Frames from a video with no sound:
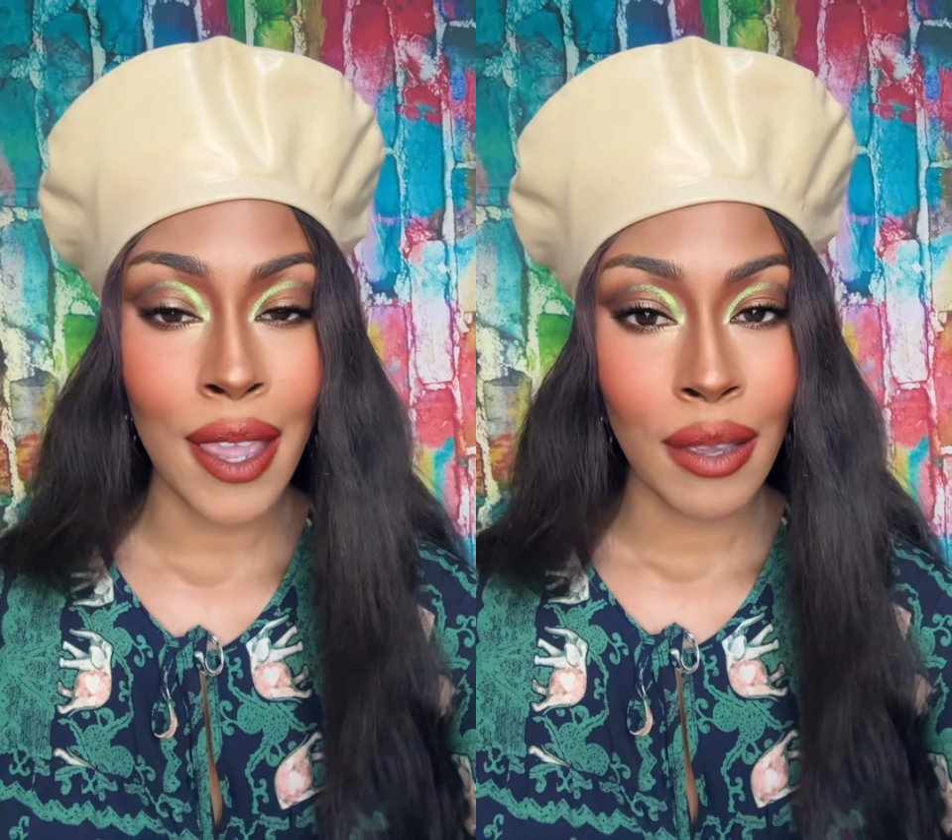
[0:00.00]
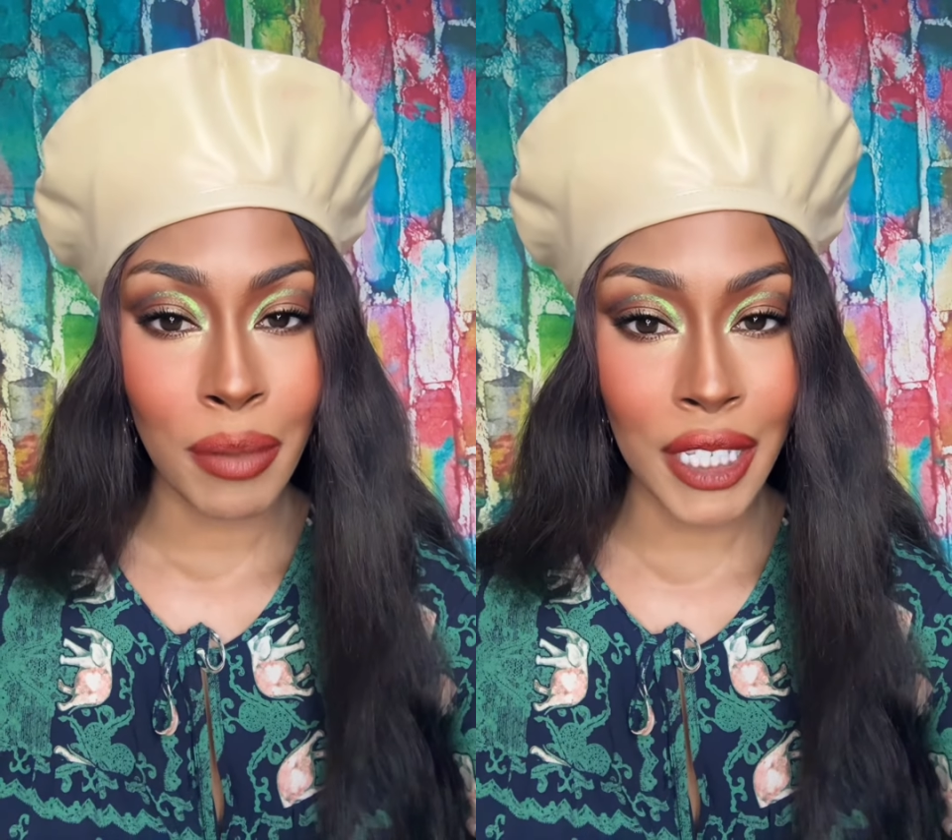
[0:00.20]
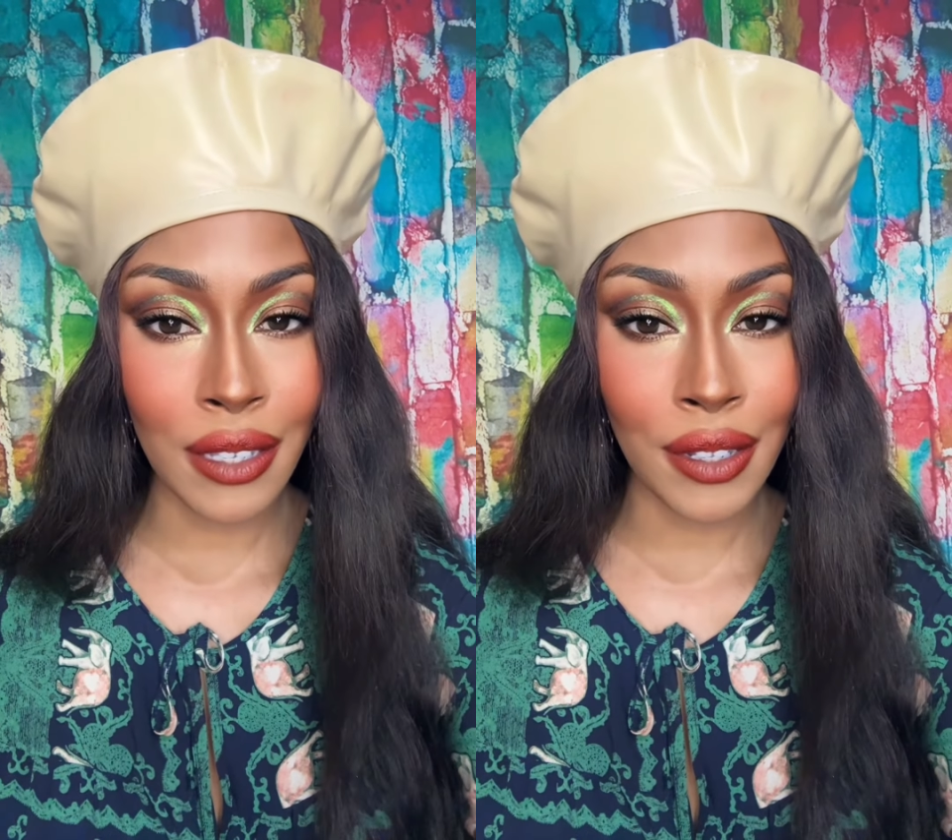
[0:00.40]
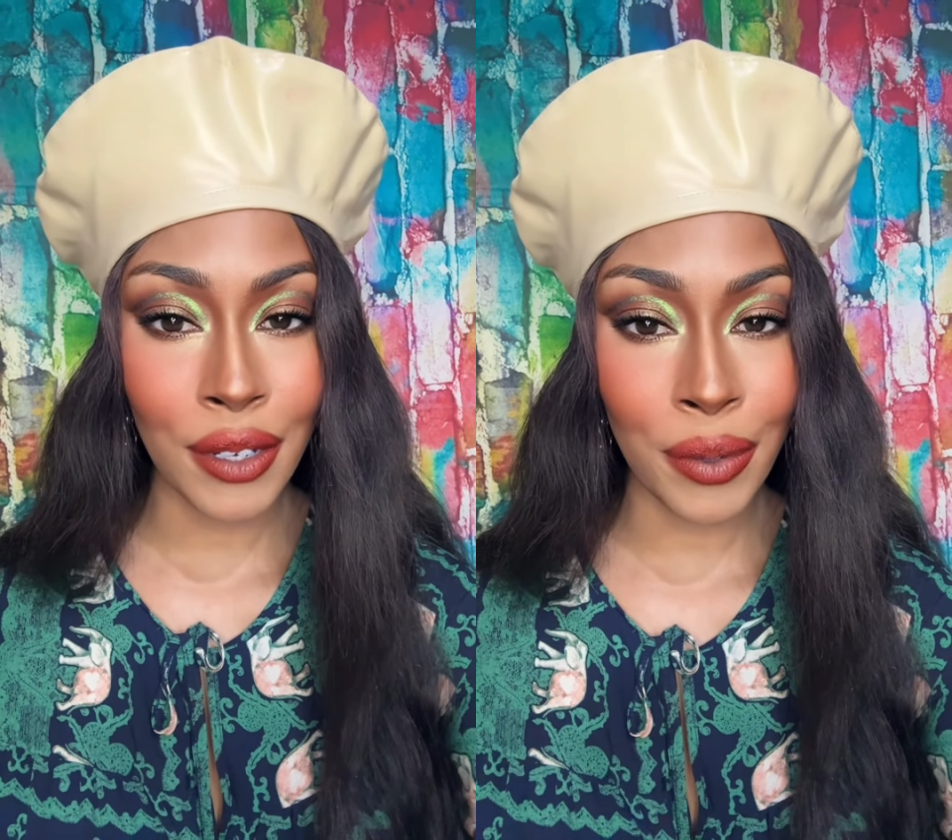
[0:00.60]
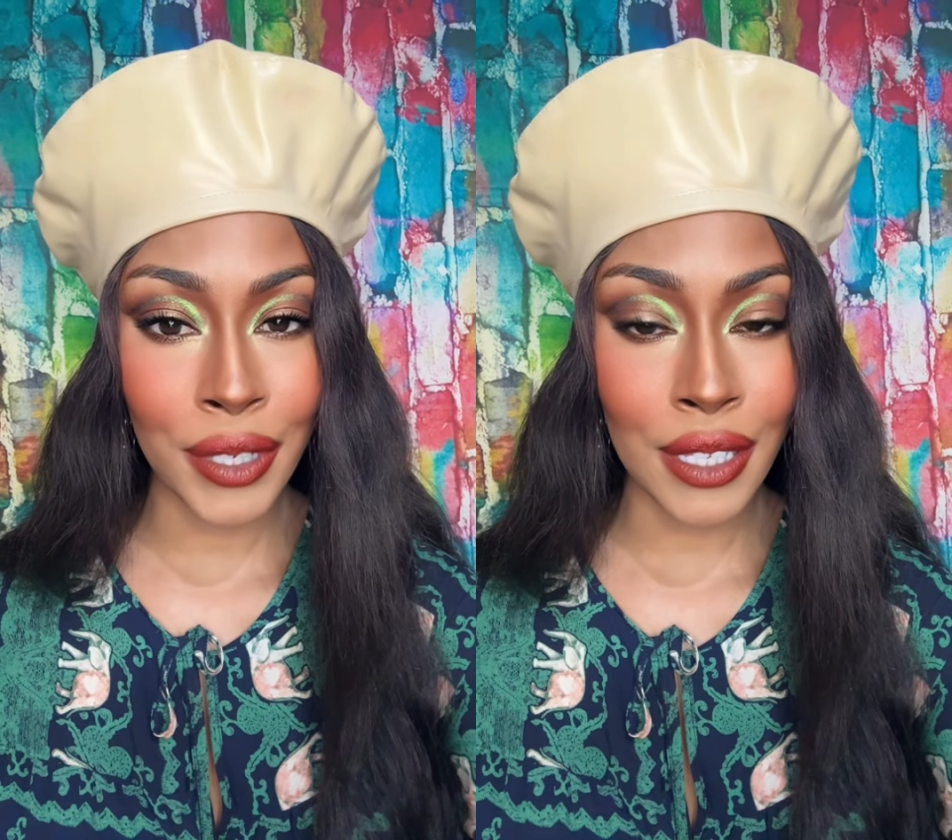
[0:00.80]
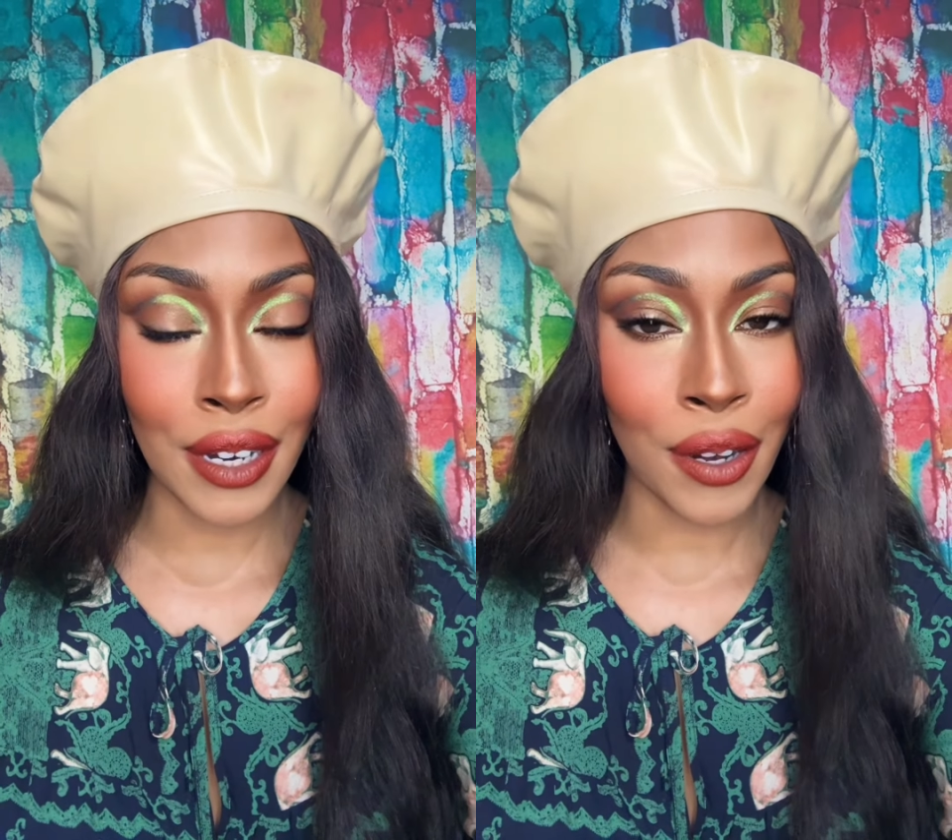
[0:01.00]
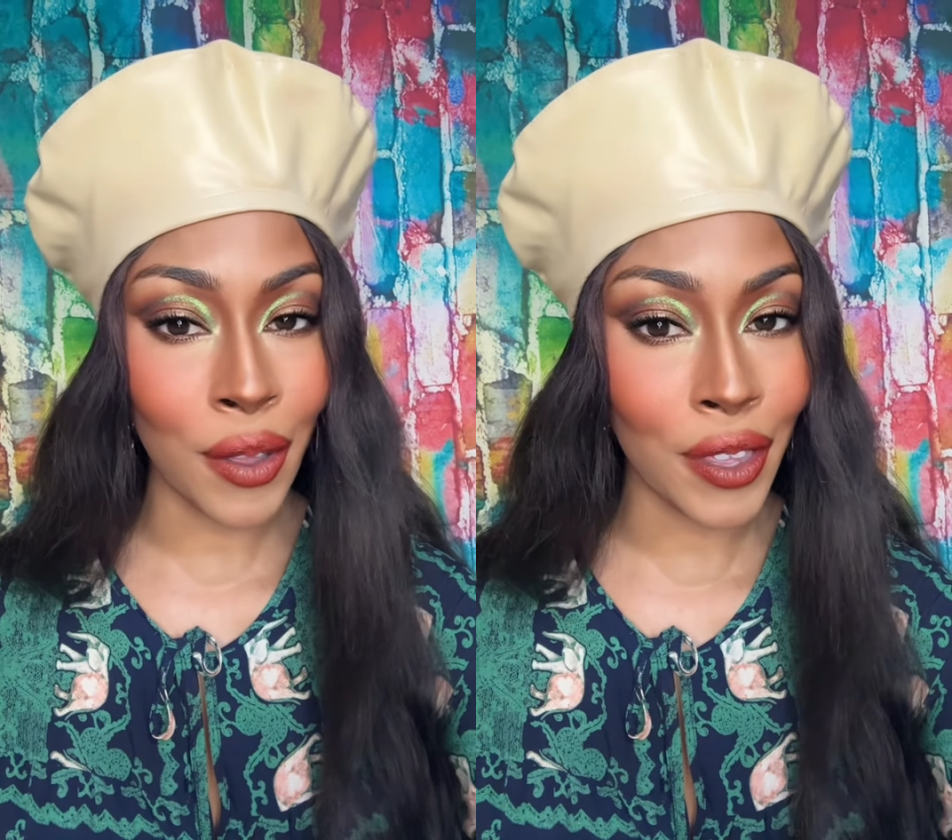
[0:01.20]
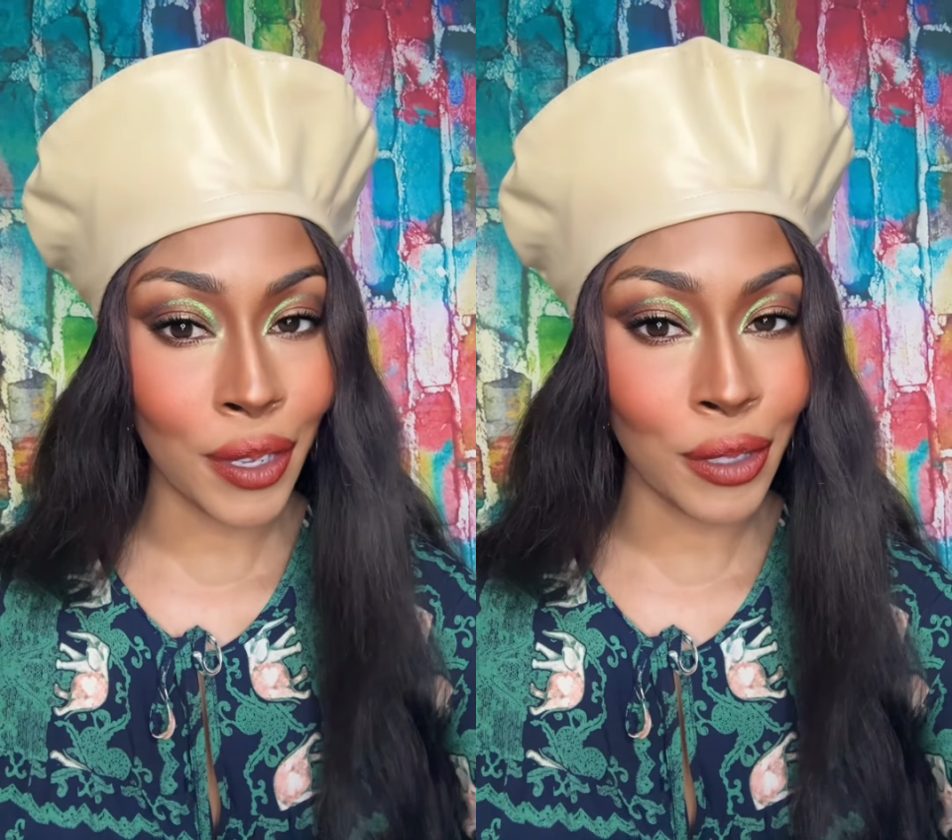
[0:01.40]
Basically no reason at all
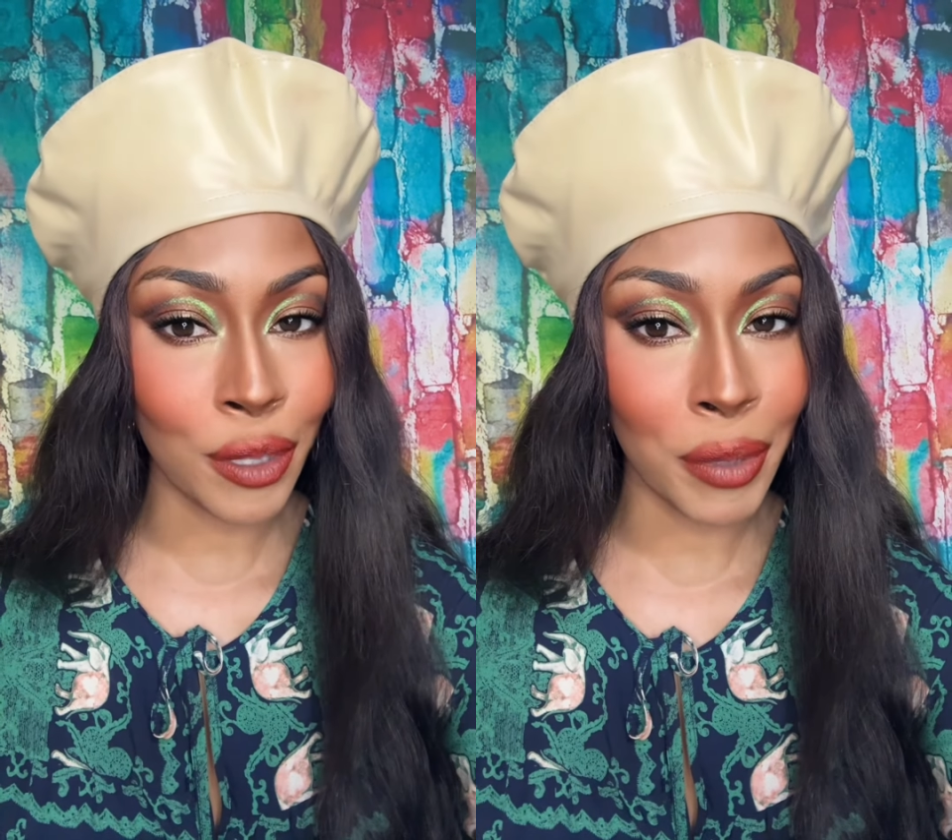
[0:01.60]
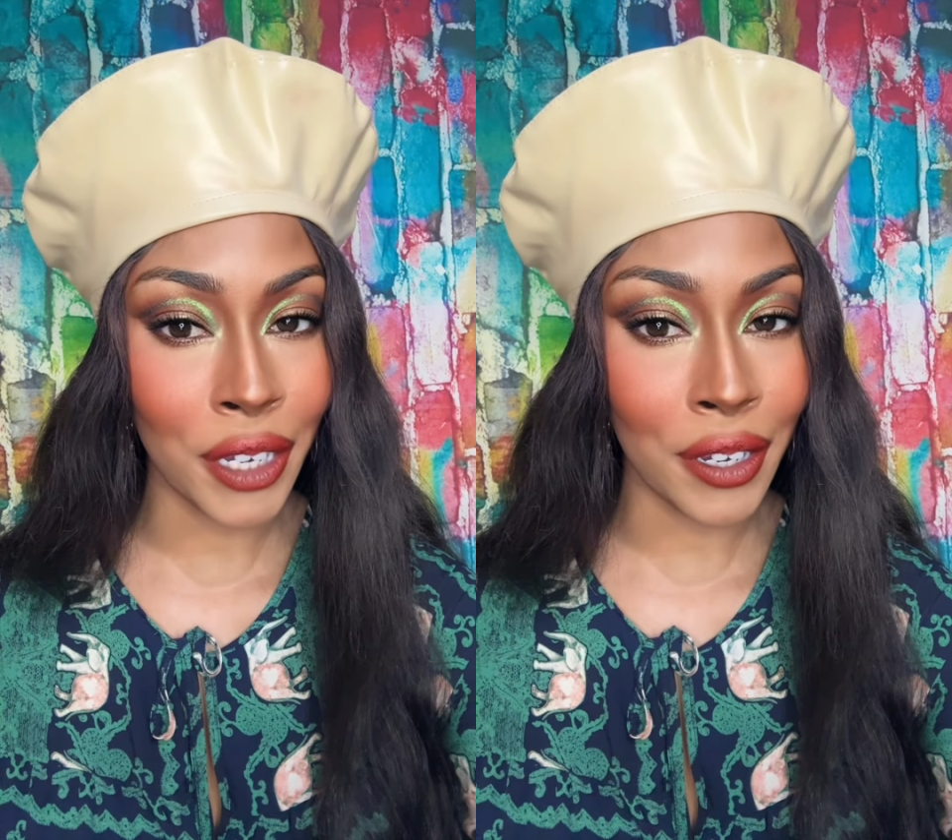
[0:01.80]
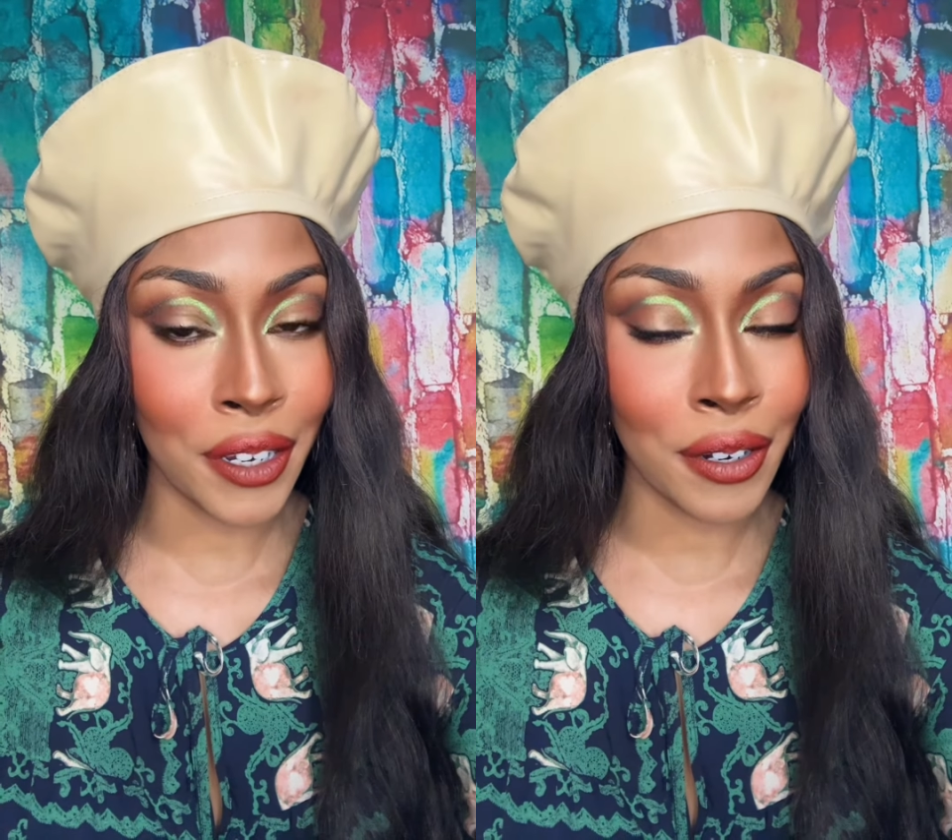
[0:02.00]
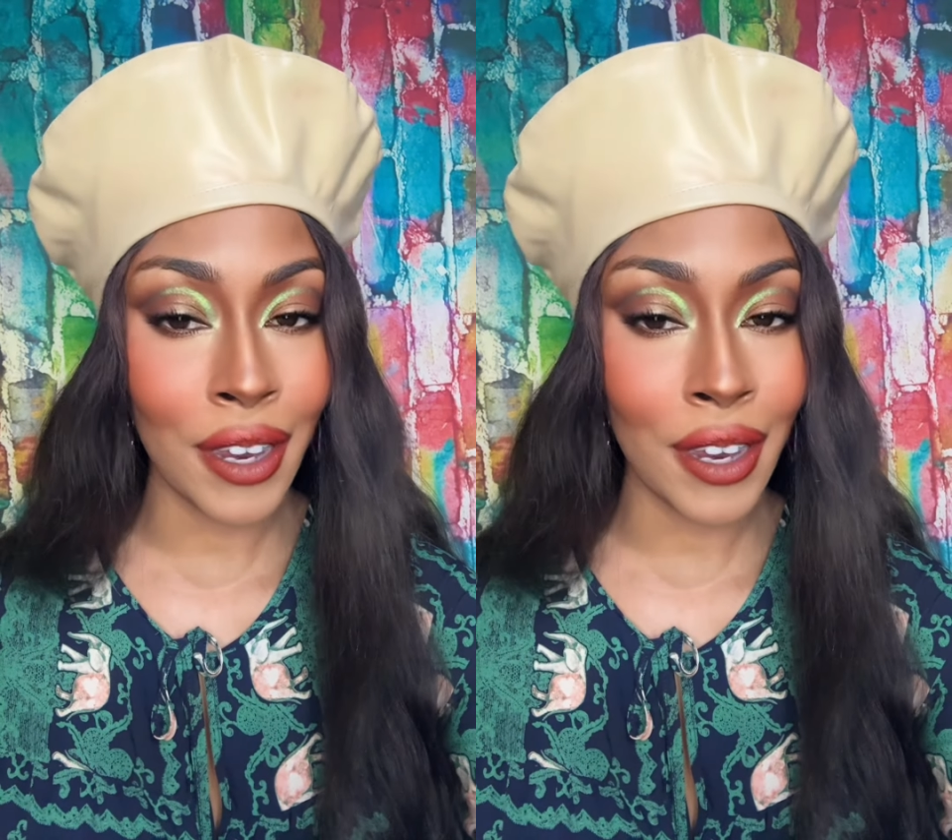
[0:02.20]
that you should be here.